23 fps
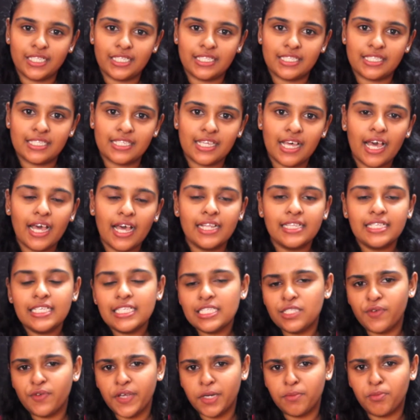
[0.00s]
proteins.
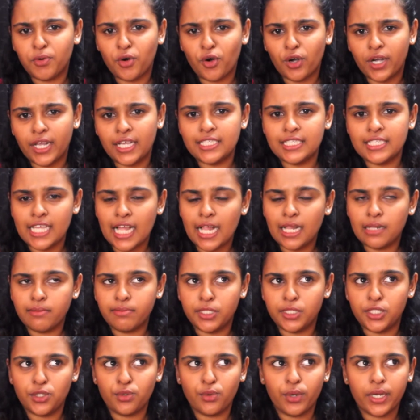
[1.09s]
This wheat proteins
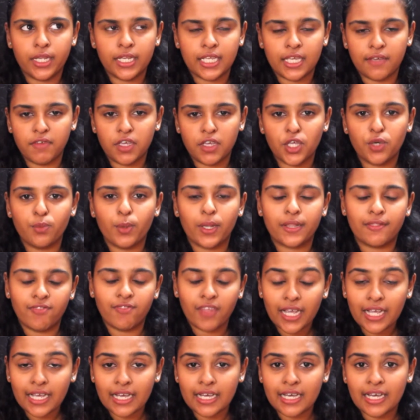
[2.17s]
helps you in giving you a
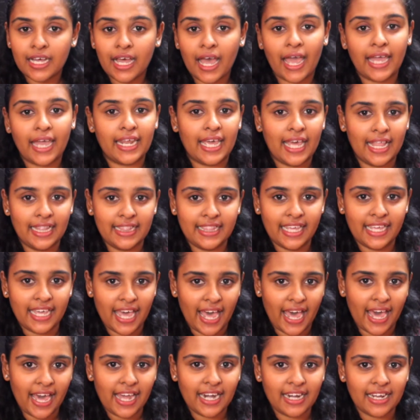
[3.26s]
thick and healthy
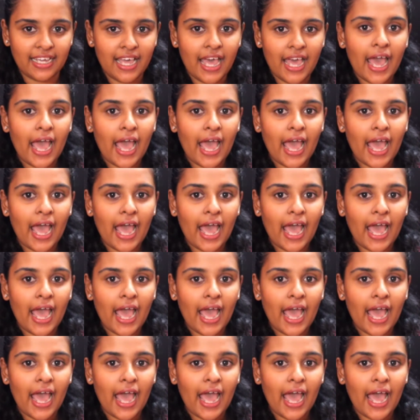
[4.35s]
hair,